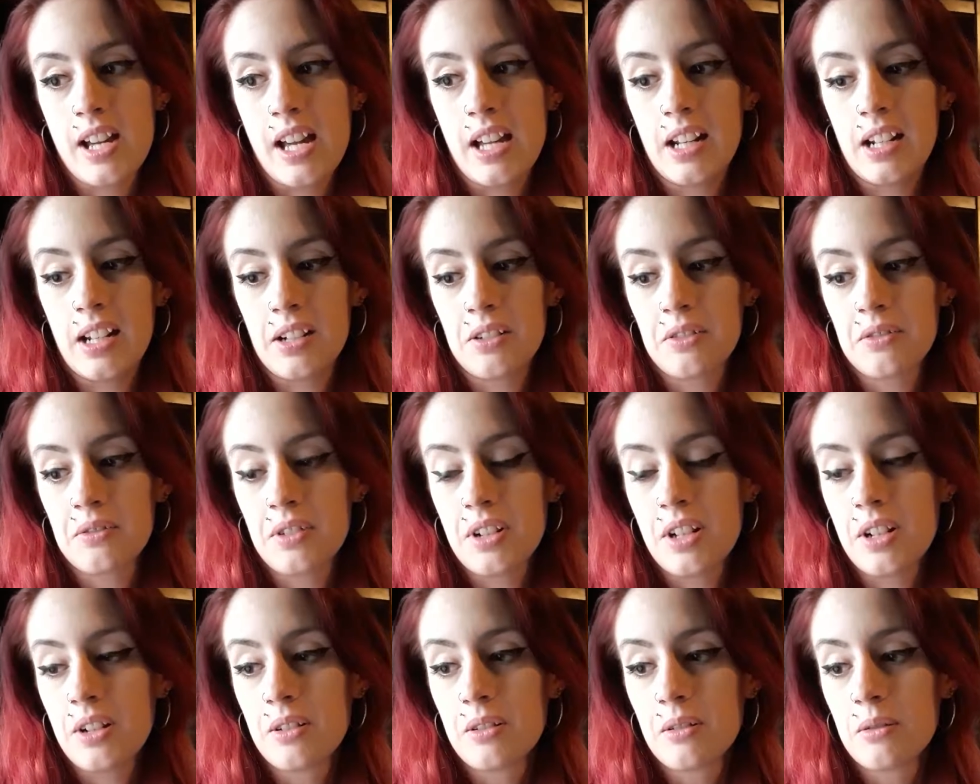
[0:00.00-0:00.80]
and I don't
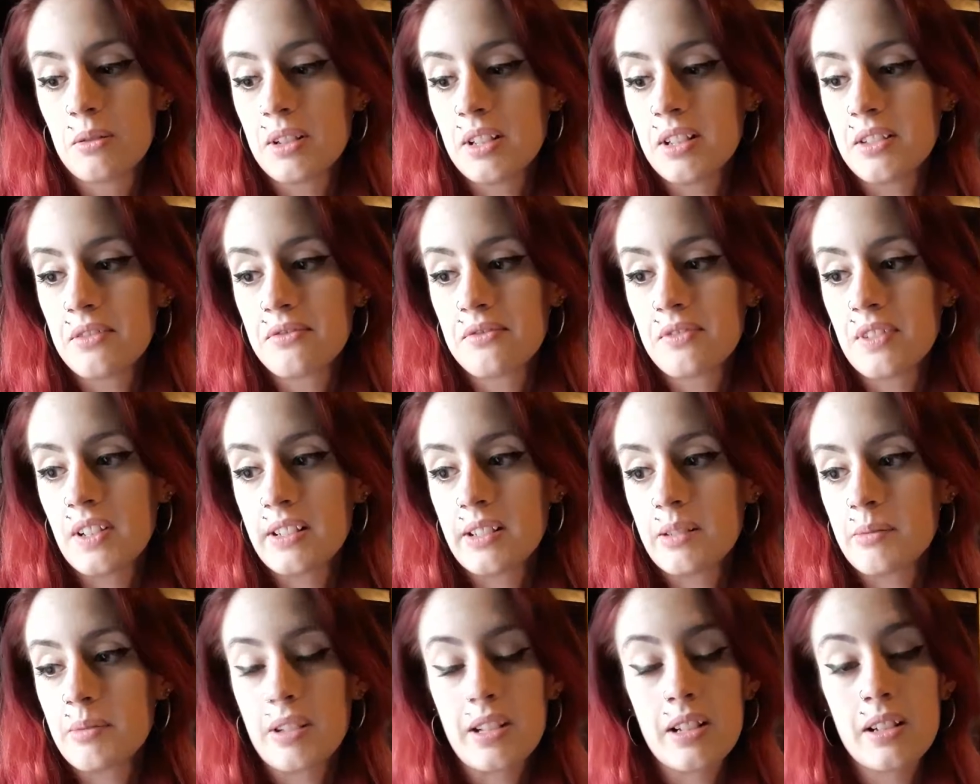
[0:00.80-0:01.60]
know if
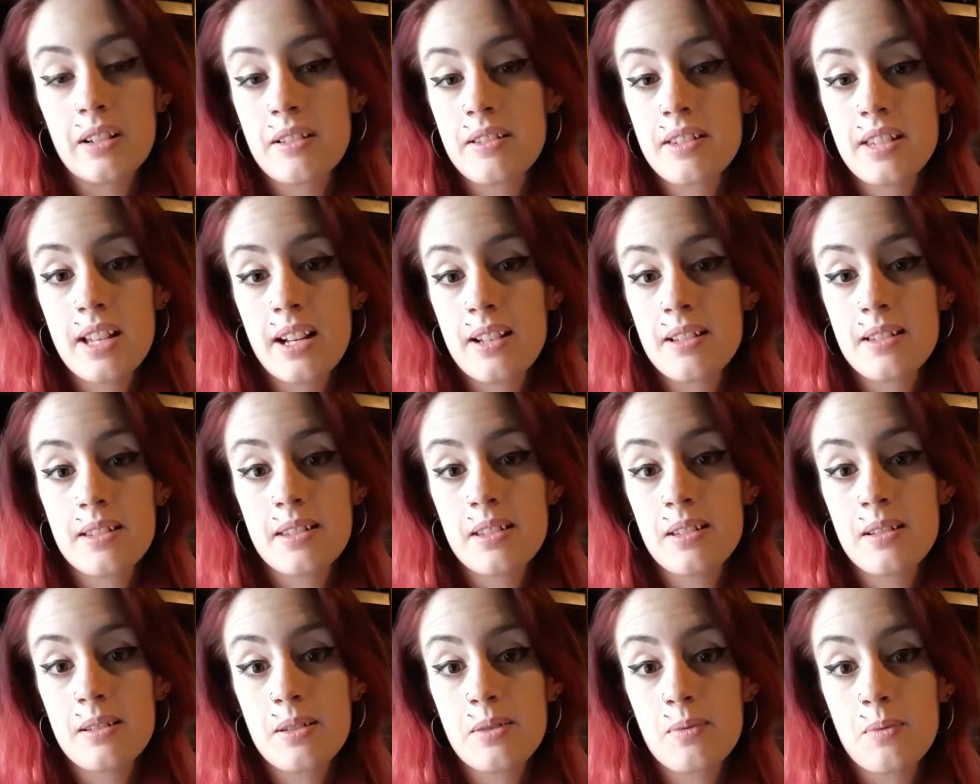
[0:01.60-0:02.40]
anybody else has
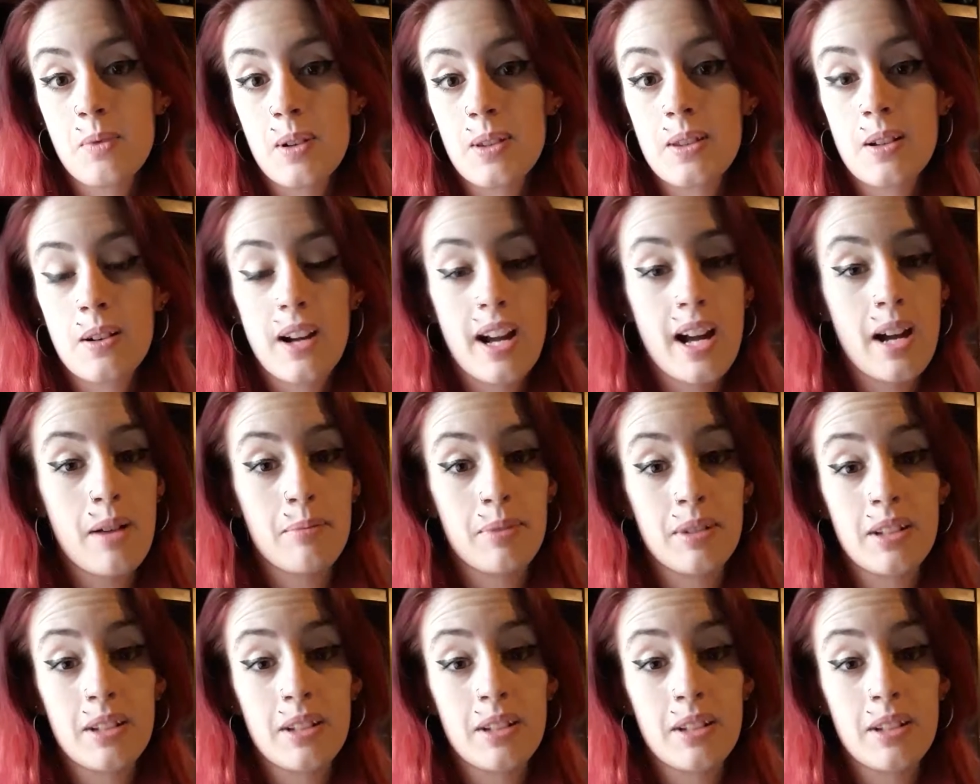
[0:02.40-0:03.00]
these where they're at,